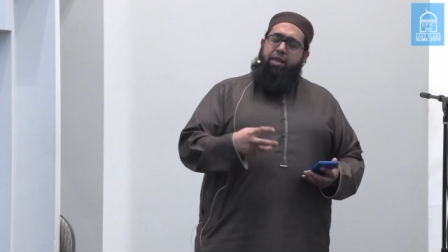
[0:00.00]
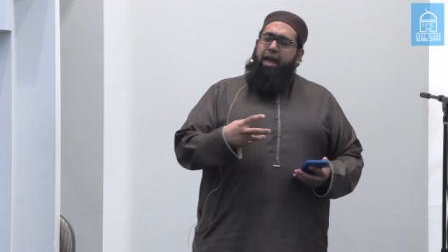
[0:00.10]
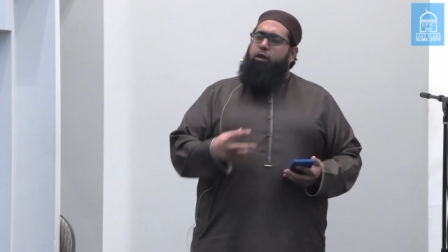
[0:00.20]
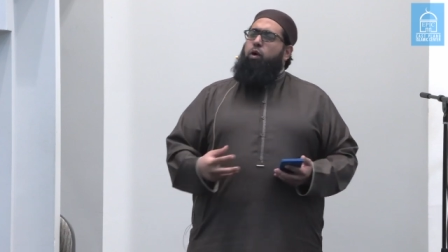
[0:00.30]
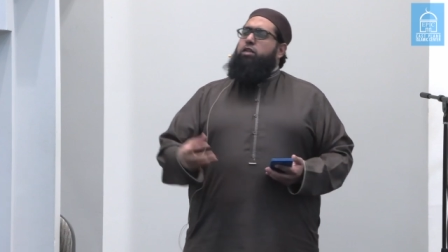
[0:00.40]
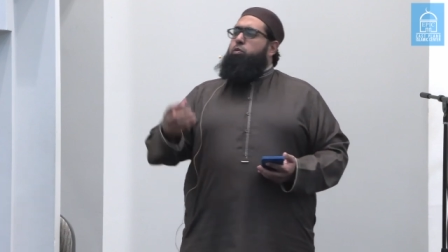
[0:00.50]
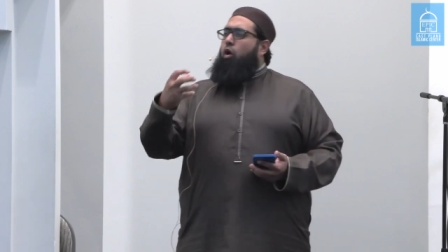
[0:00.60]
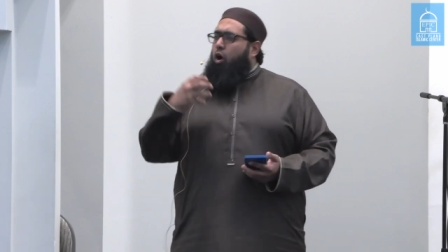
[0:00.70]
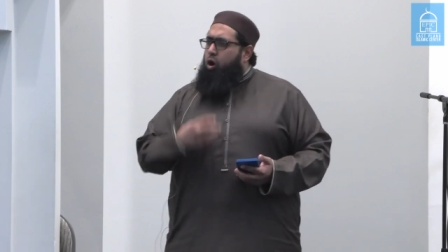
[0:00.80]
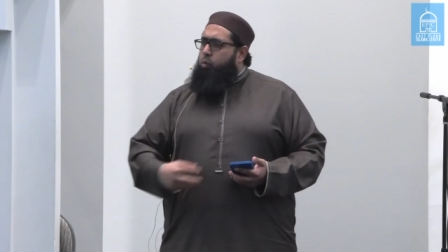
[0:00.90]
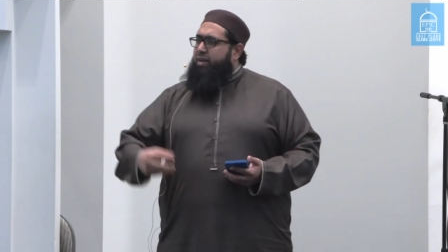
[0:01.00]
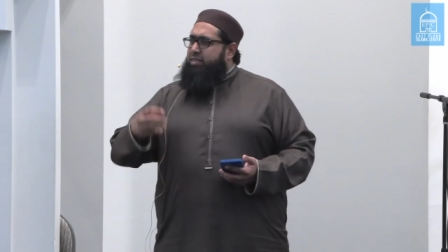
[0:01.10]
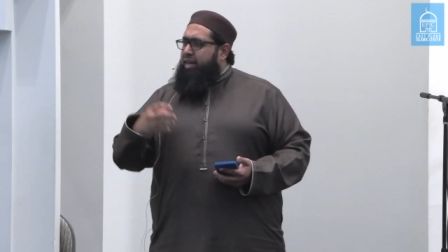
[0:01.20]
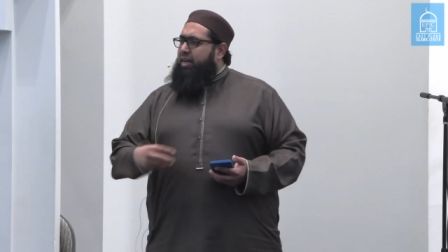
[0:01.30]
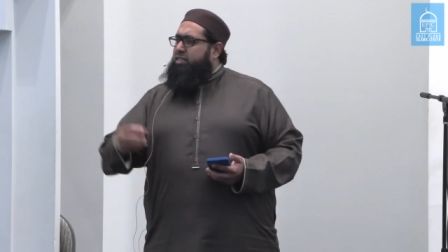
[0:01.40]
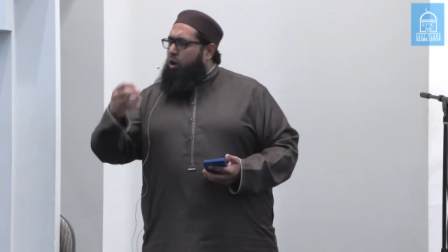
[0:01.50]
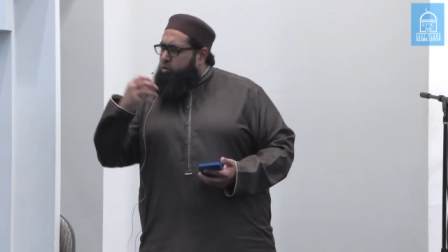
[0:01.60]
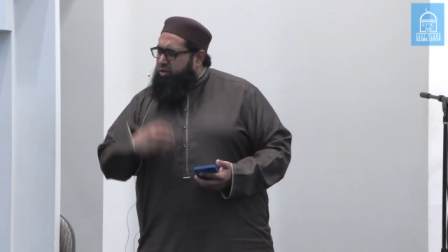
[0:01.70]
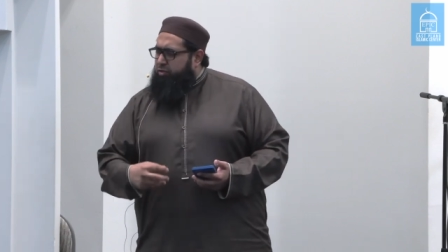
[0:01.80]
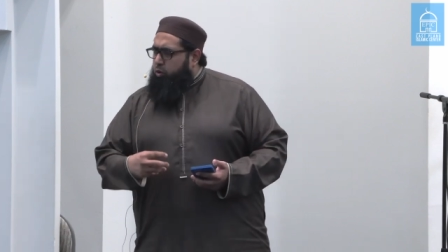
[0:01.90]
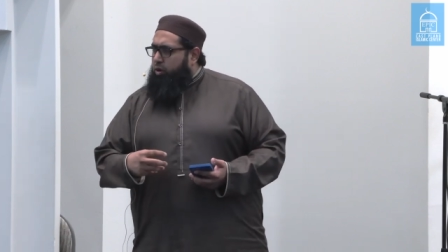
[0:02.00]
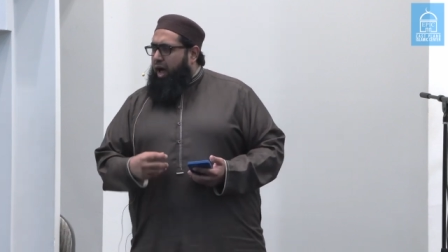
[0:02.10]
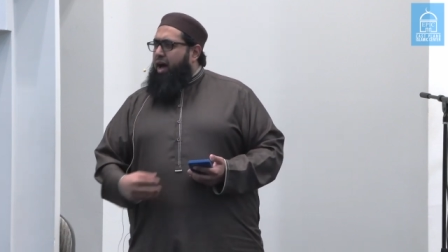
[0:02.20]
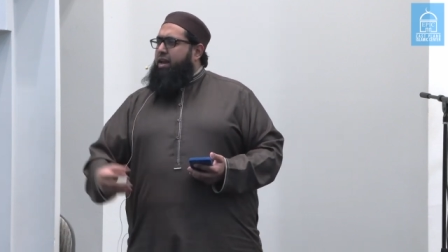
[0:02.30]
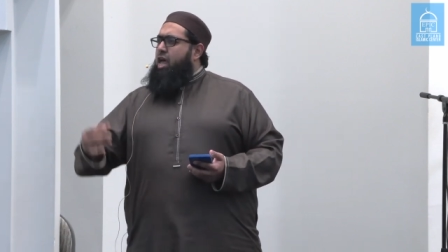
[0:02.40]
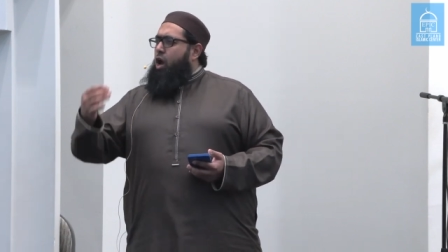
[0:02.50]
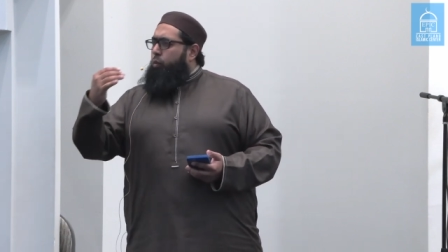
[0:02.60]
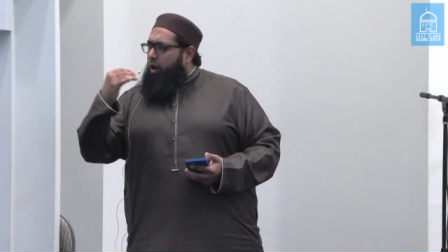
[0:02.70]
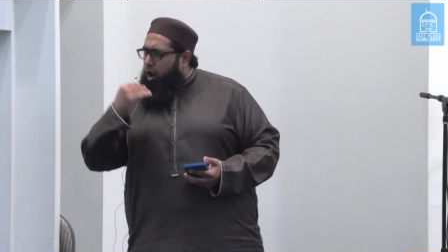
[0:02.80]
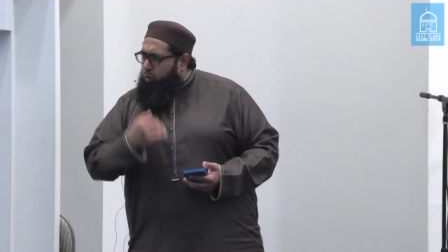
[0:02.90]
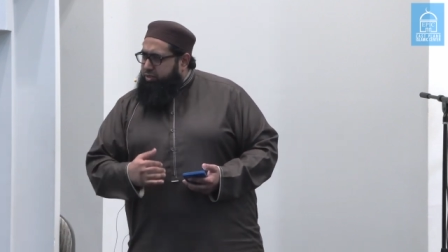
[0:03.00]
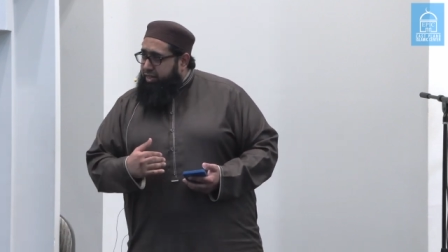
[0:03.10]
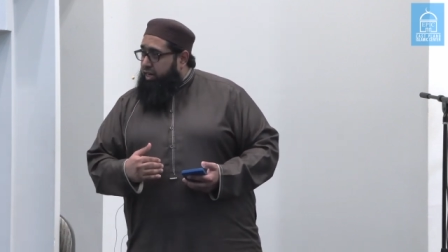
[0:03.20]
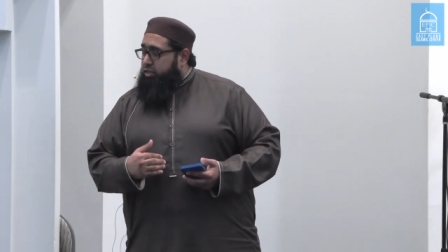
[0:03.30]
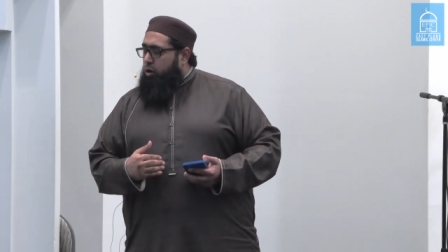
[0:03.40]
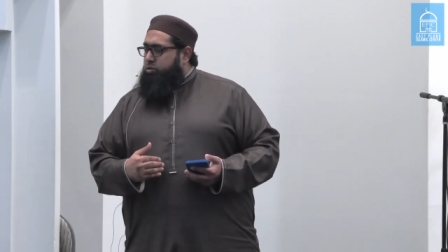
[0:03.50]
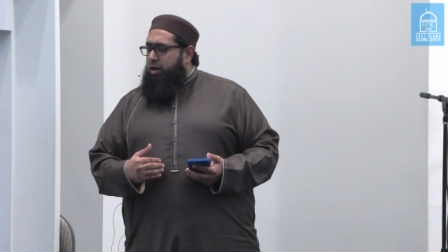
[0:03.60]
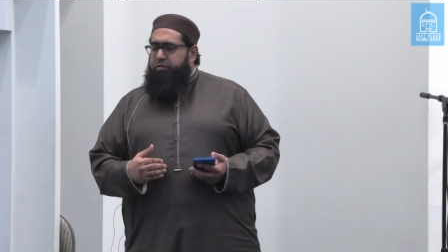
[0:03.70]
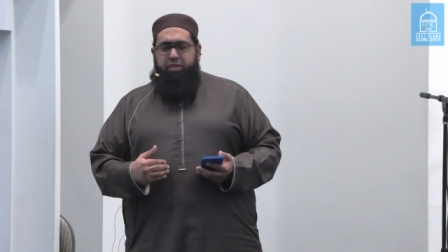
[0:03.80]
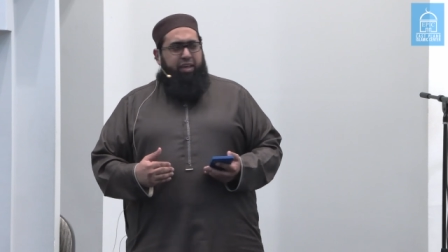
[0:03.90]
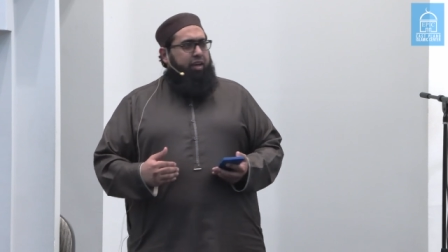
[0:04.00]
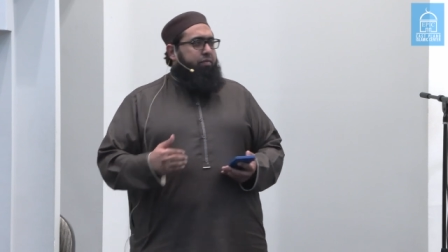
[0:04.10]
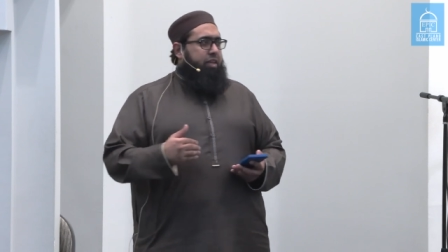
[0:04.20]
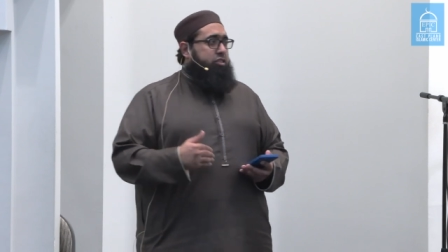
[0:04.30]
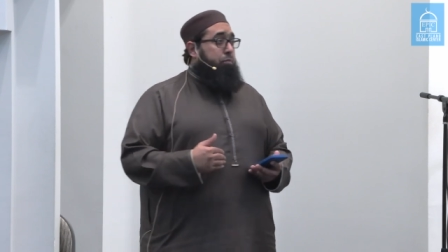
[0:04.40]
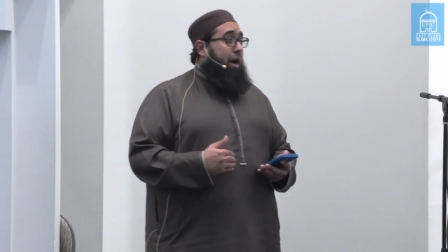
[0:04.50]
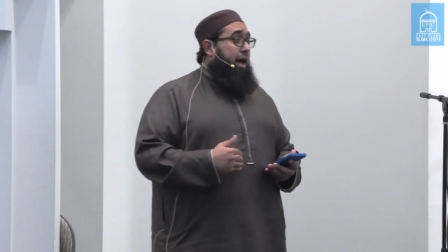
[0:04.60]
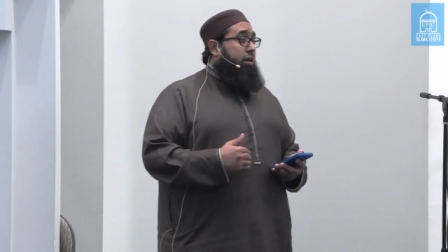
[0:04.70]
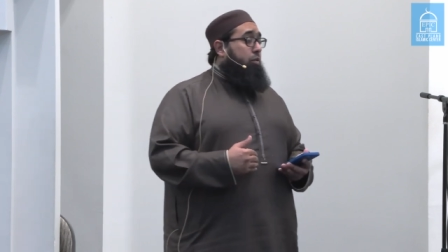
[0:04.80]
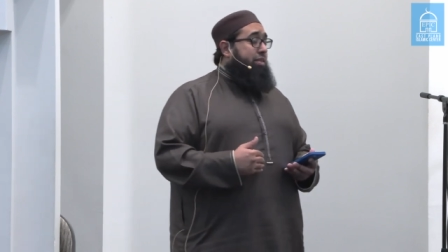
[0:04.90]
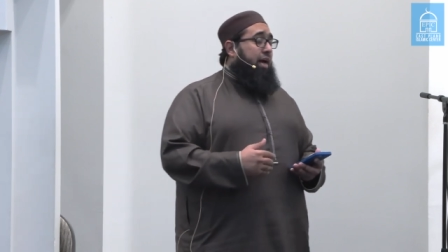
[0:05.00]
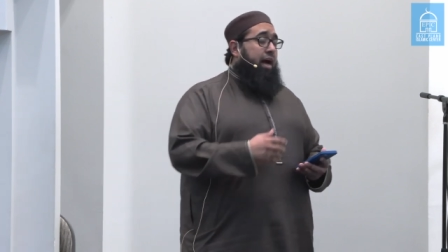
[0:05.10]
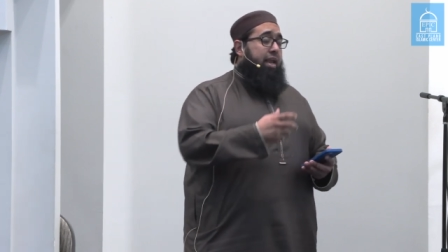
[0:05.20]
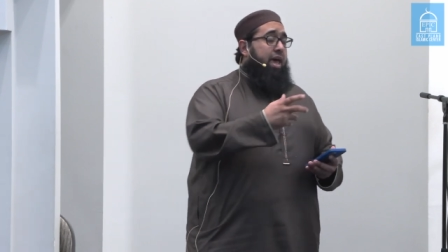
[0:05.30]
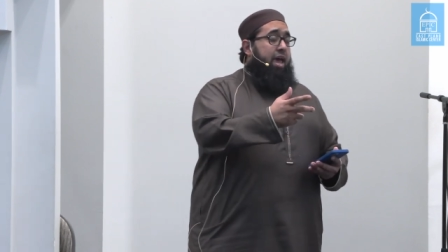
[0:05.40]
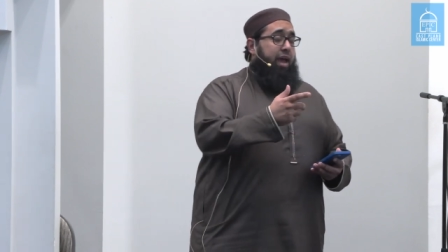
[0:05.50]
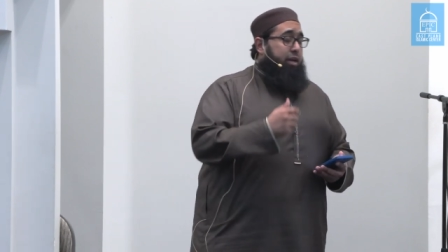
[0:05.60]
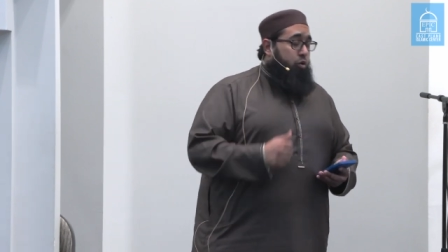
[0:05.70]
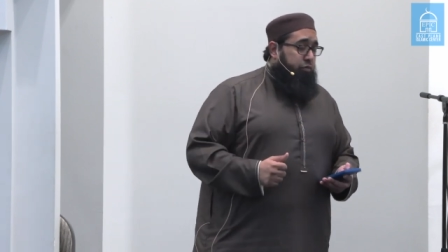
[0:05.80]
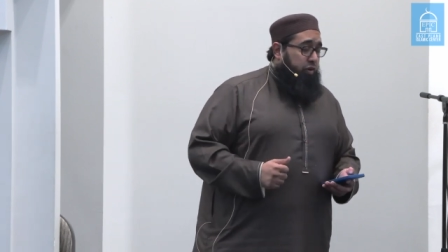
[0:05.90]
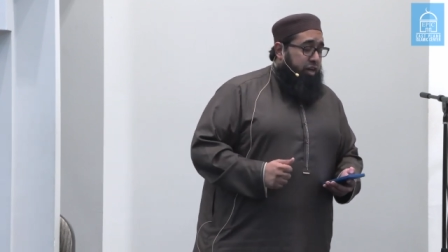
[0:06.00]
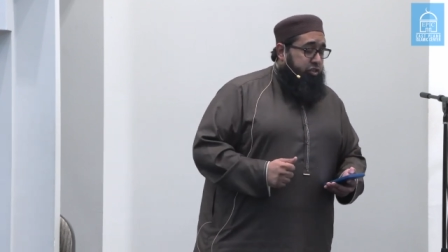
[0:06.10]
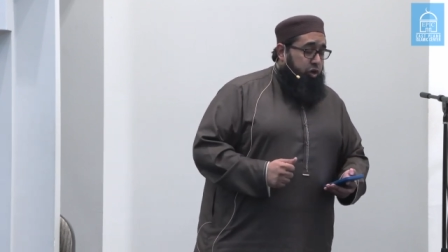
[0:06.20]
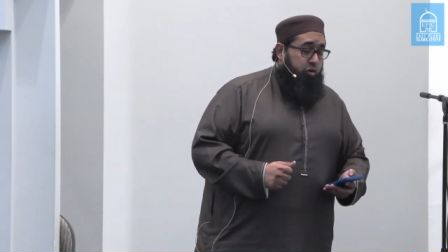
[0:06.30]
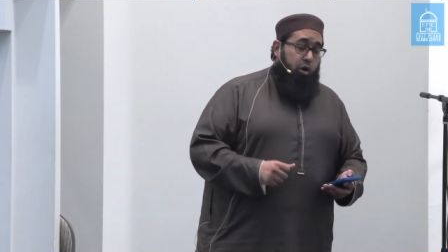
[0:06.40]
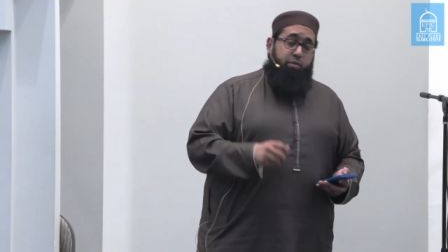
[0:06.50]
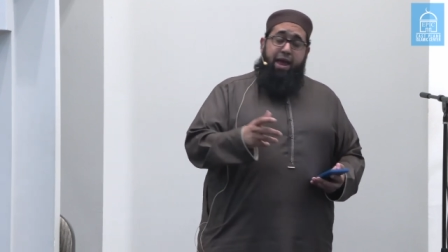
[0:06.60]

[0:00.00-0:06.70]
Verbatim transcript: Likewise, we always need a dose of the Quran. We always need a dose of the dhikr of Allah subhanahu wa ta'ala in order for us to grow.